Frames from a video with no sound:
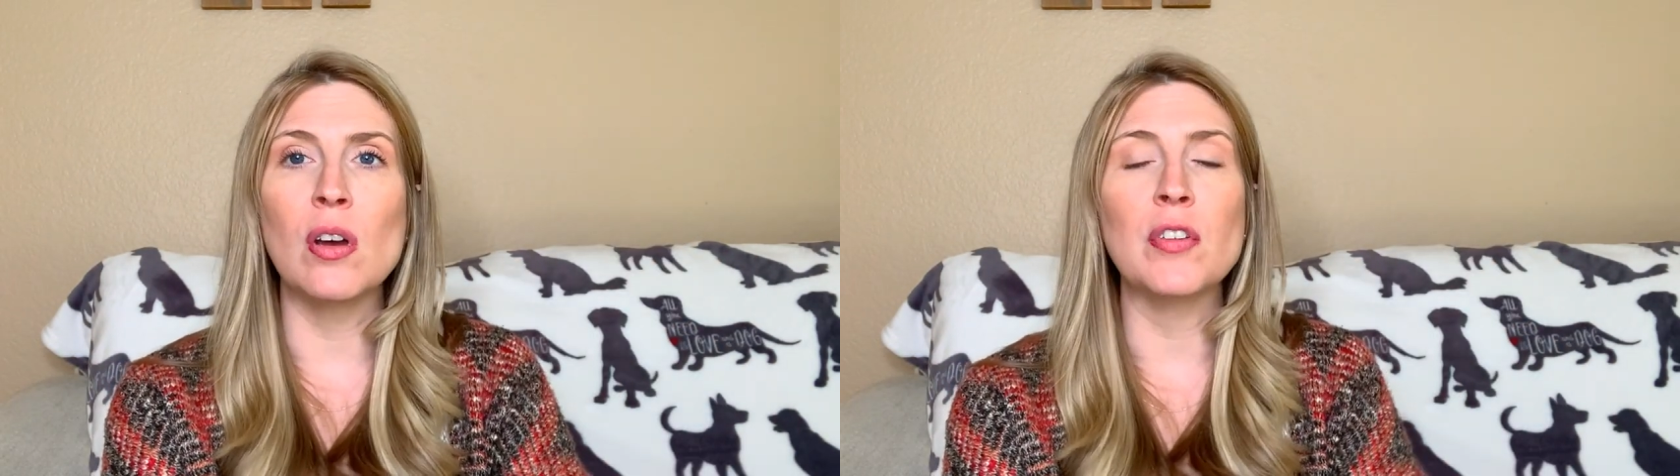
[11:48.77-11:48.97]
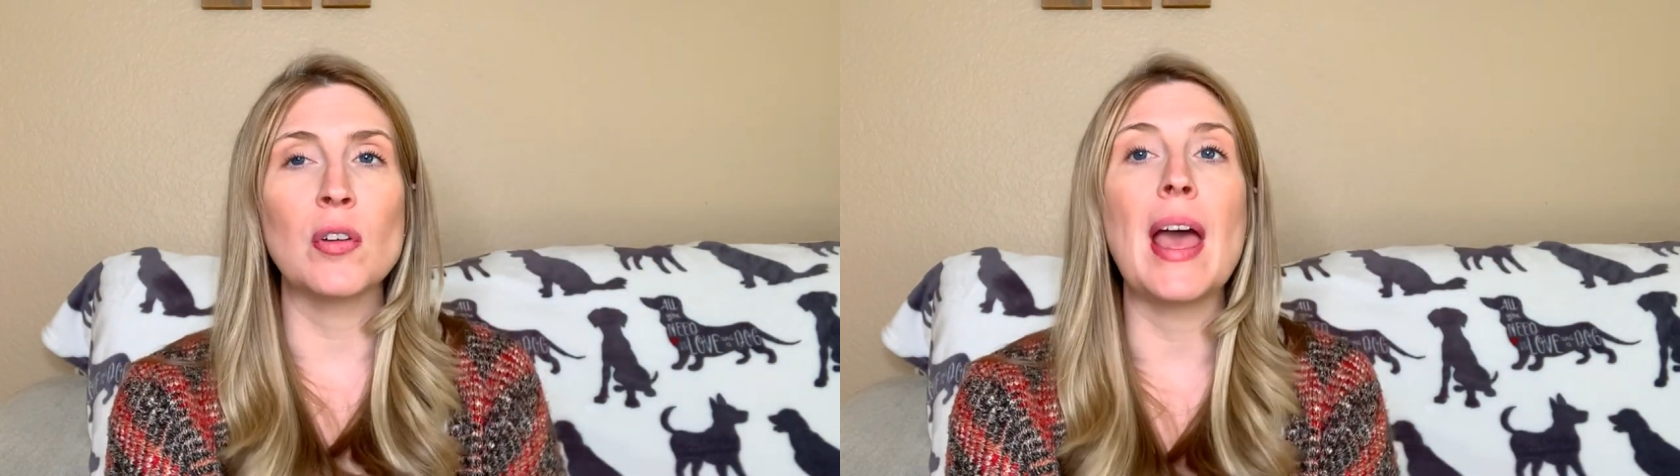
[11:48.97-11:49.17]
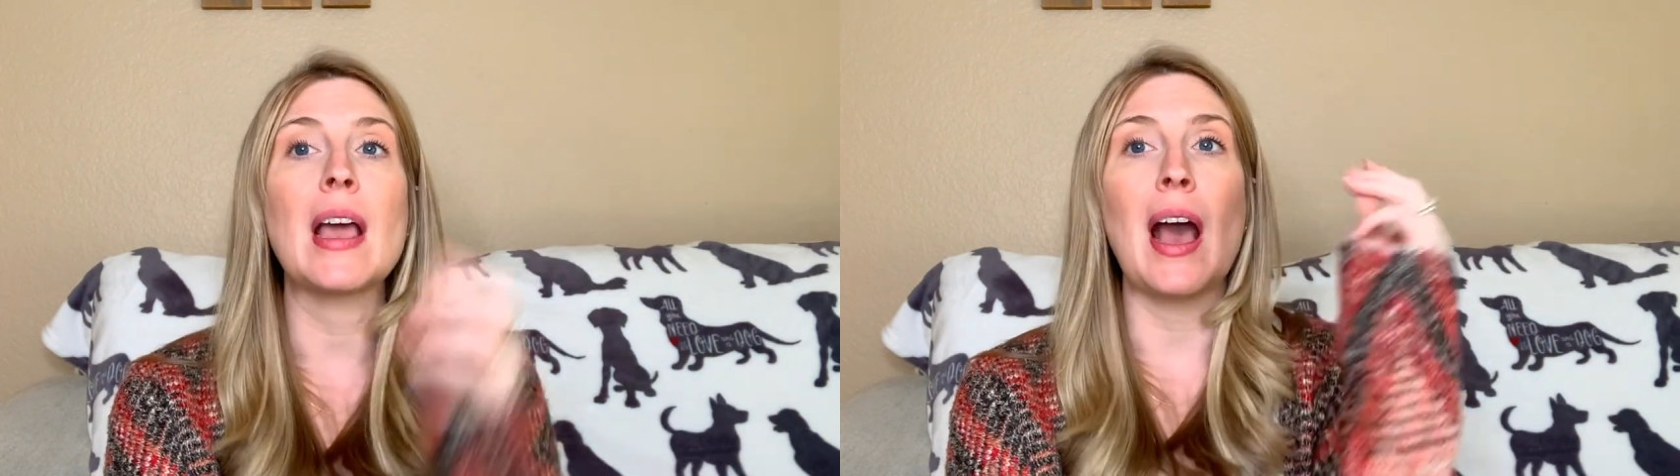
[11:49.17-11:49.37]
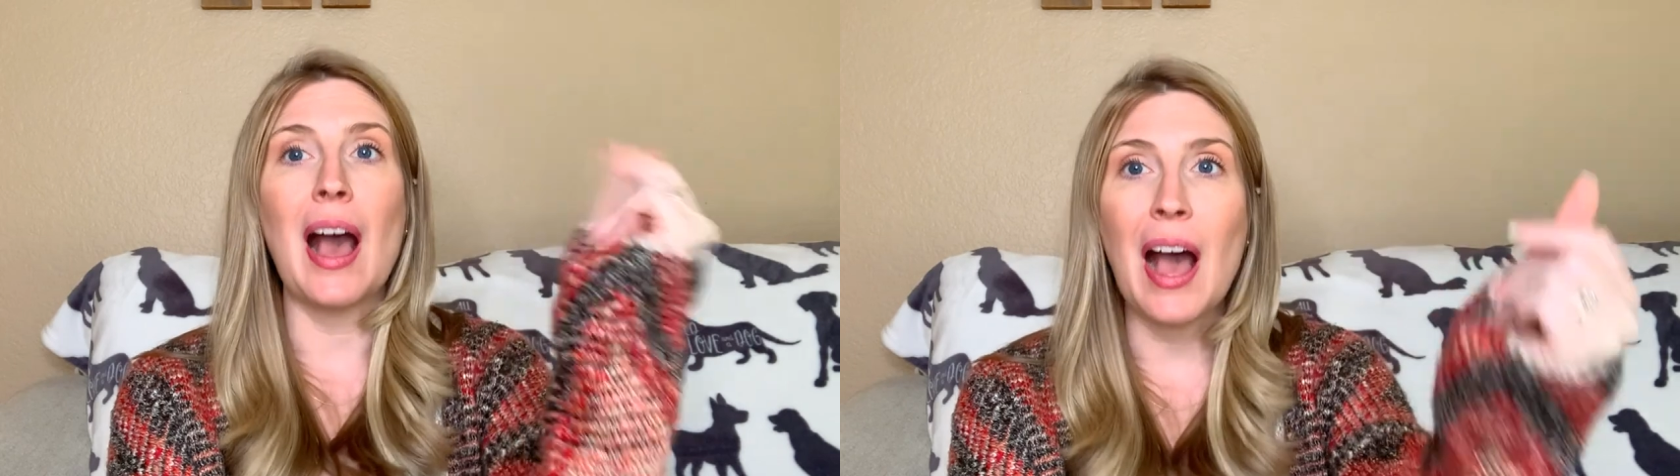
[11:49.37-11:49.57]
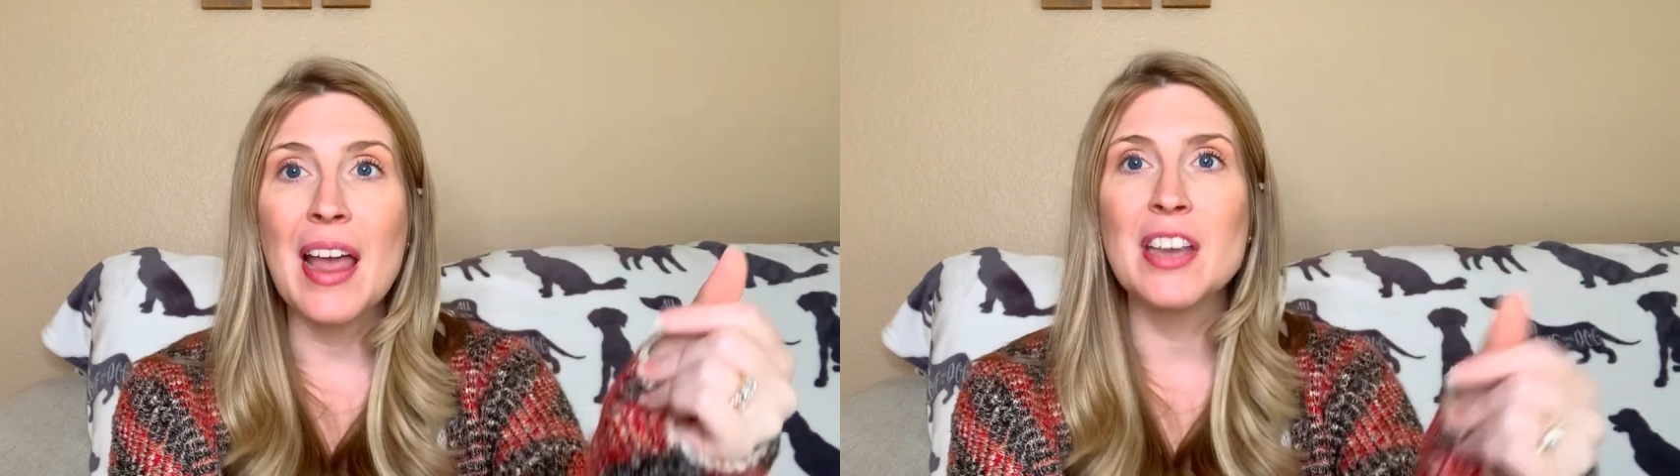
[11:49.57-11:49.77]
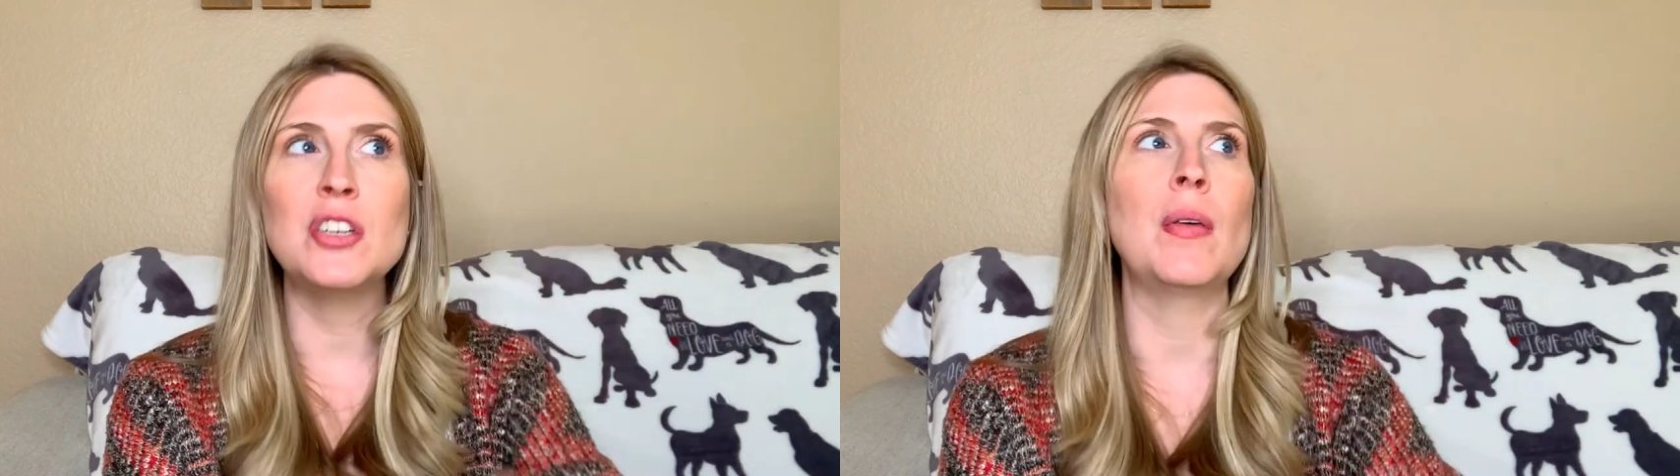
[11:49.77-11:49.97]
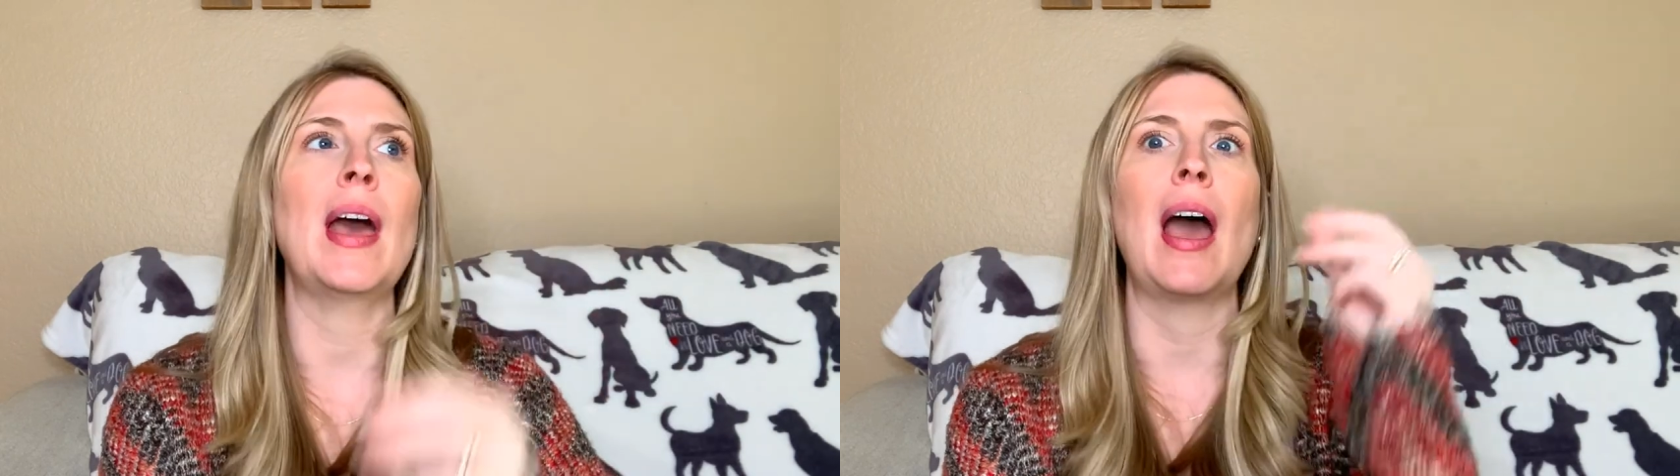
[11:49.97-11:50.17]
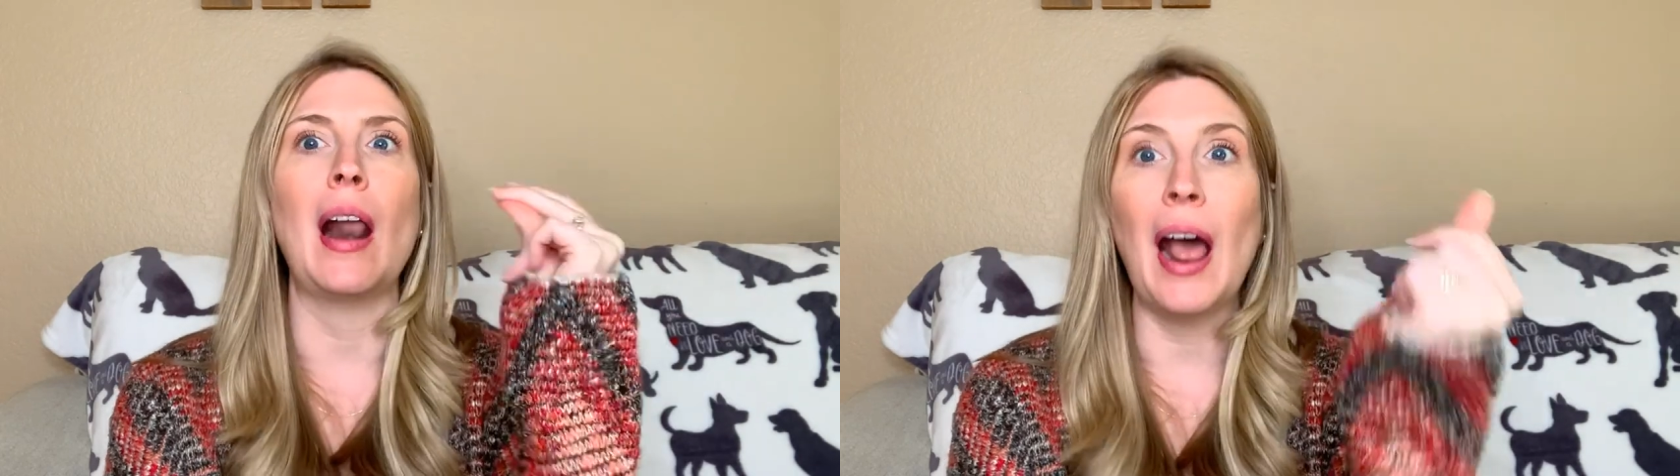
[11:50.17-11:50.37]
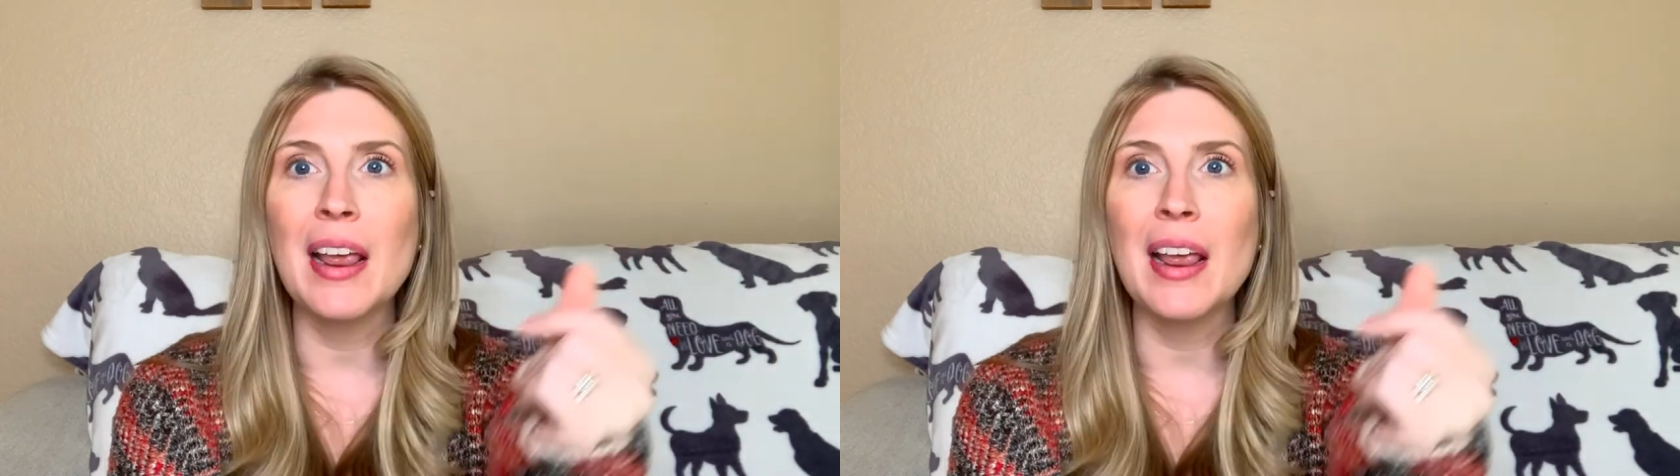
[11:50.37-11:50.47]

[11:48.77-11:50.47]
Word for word: If you're like, I can do that.